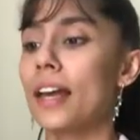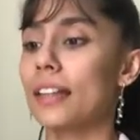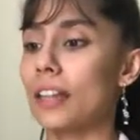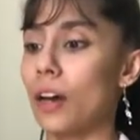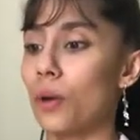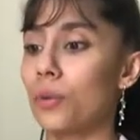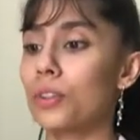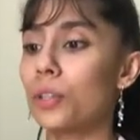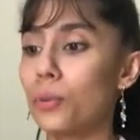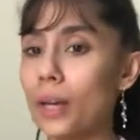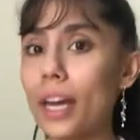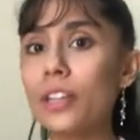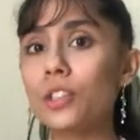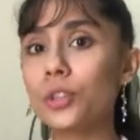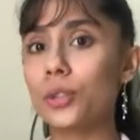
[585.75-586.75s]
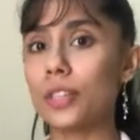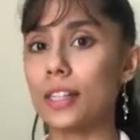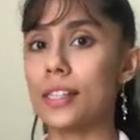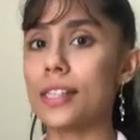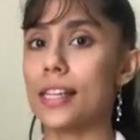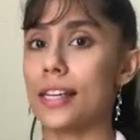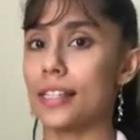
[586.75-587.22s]
Now, the way I do
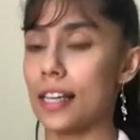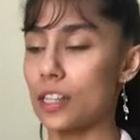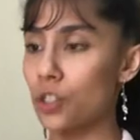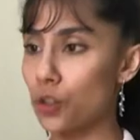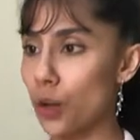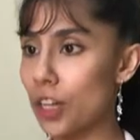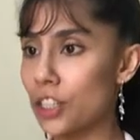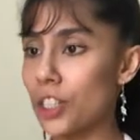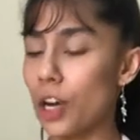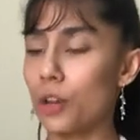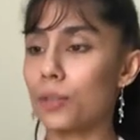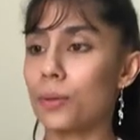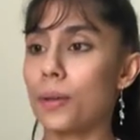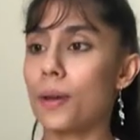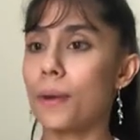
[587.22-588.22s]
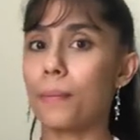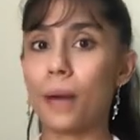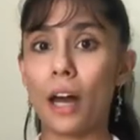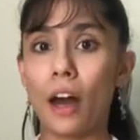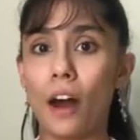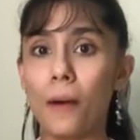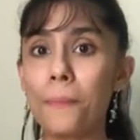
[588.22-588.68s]
this is I stretch out
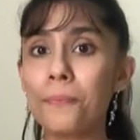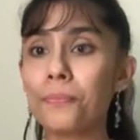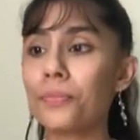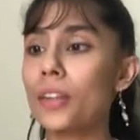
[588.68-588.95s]
my arm